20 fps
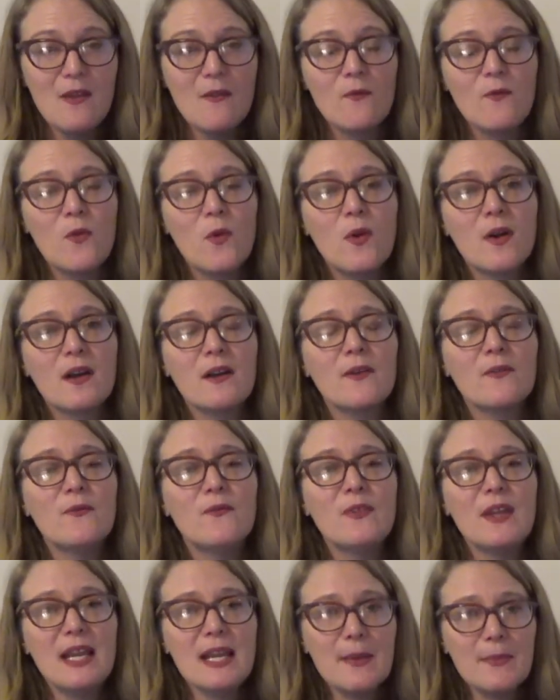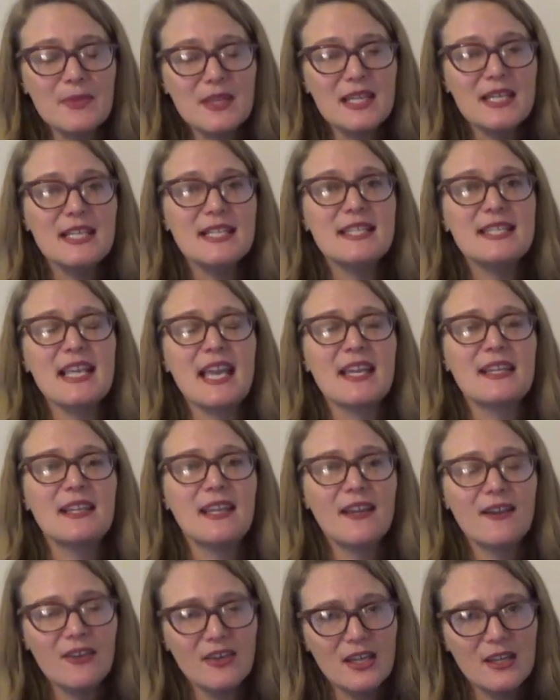for families and
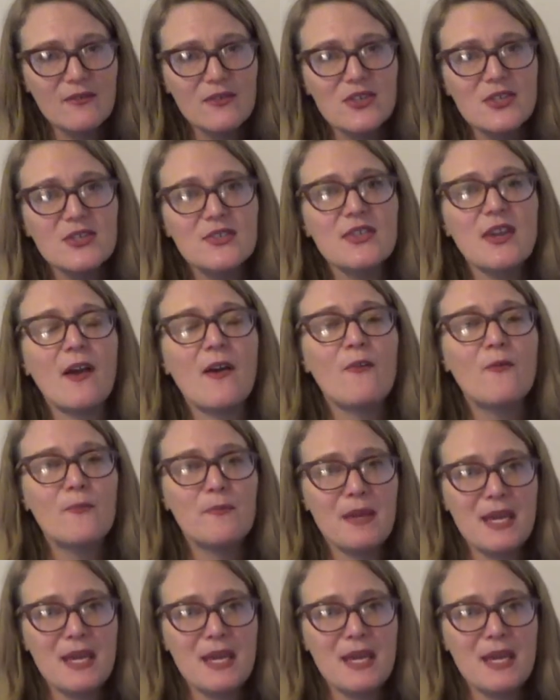caregivers of